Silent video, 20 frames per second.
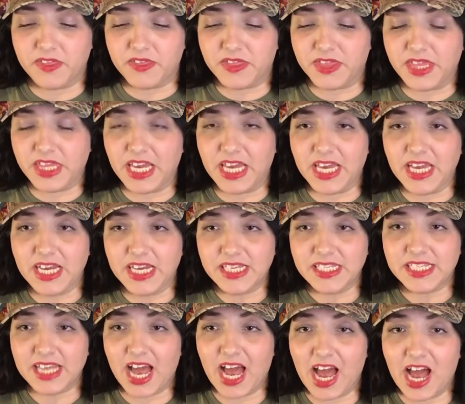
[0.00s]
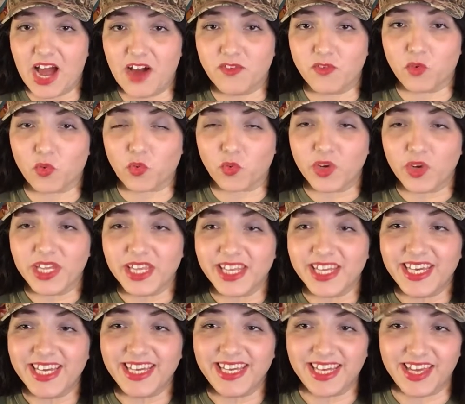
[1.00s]
these have
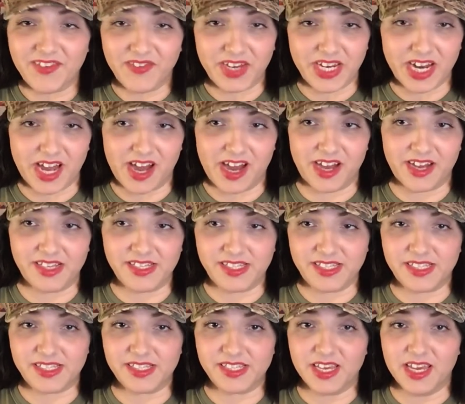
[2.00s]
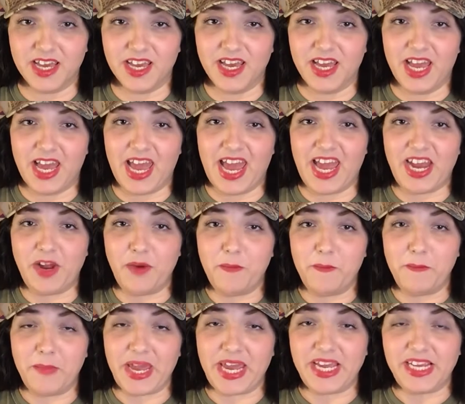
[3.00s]
really given us an
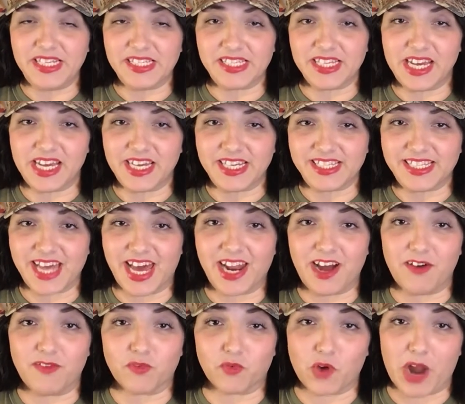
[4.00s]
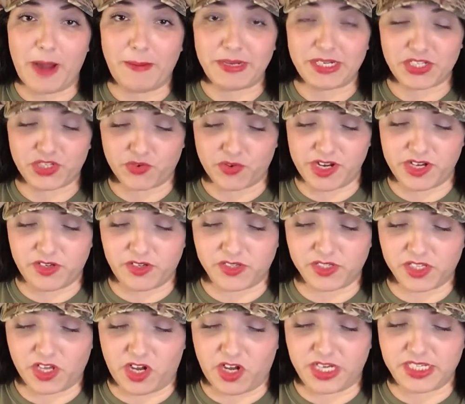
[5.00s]
amazing set of rabbit
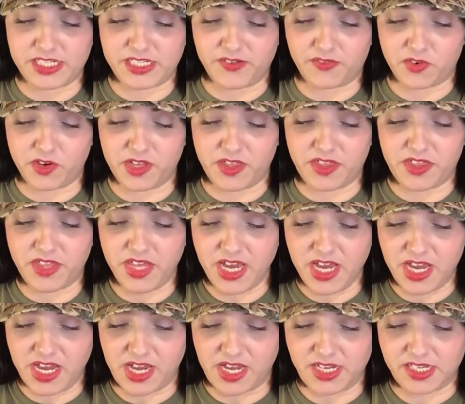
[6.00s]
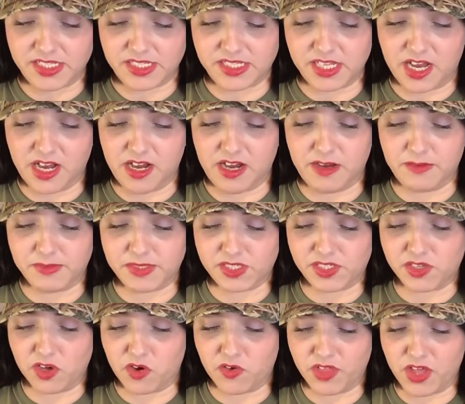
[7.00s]
trails on different things.
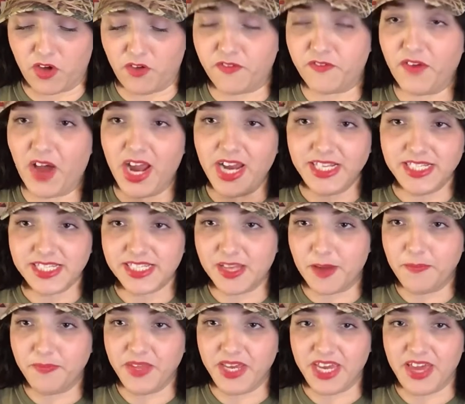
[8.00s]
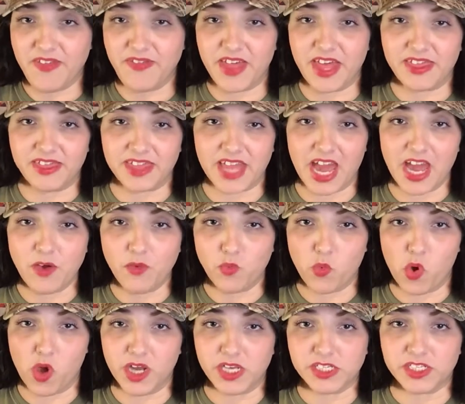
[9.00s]
So they'll find something and then they
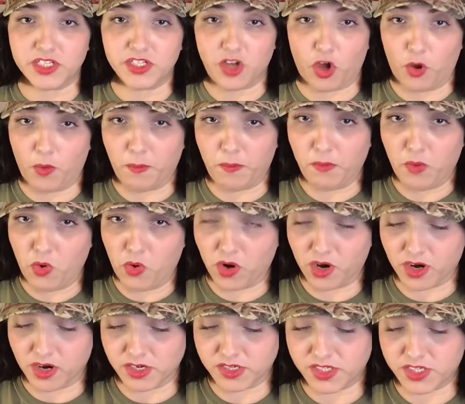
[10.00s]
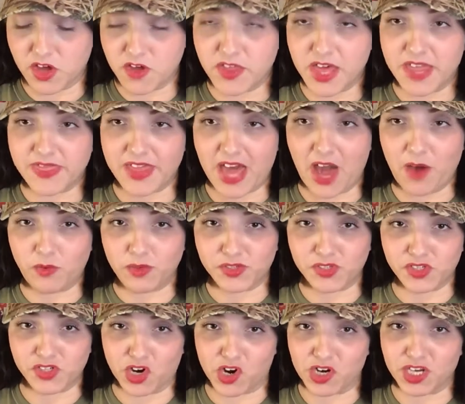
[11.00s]
want to know more. So then that will
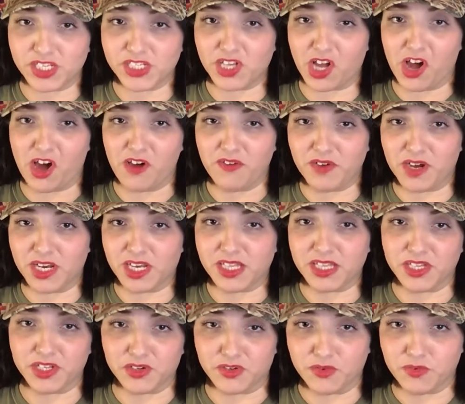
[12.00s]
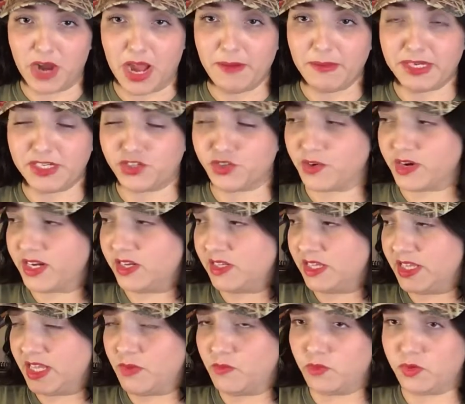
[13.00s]
start us off on a little rabbit trail,
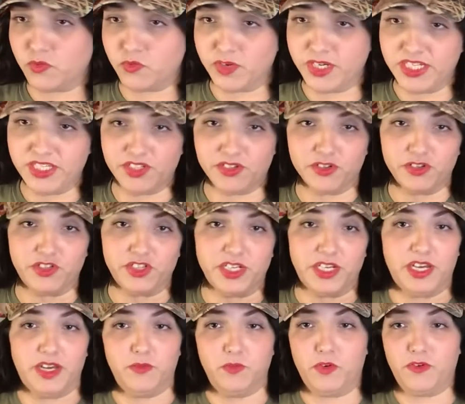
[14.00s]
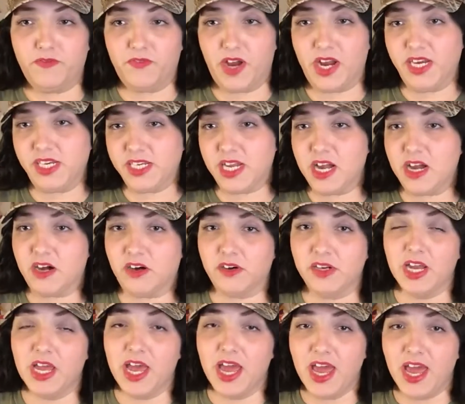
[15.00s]
and then we'll research it and we'll find
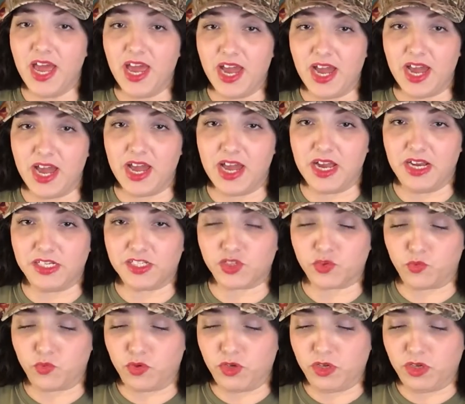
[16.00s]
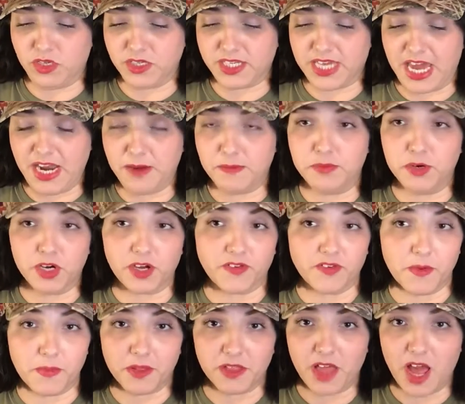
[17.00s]
out, and we'll get a book
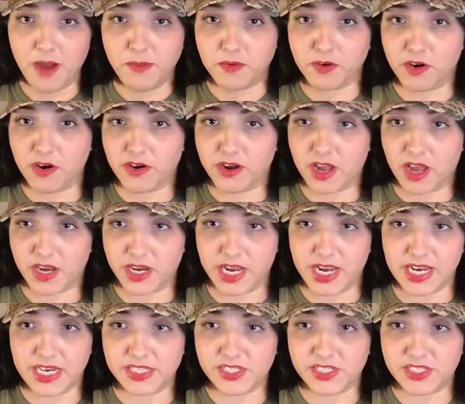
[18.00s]
from the library on it. And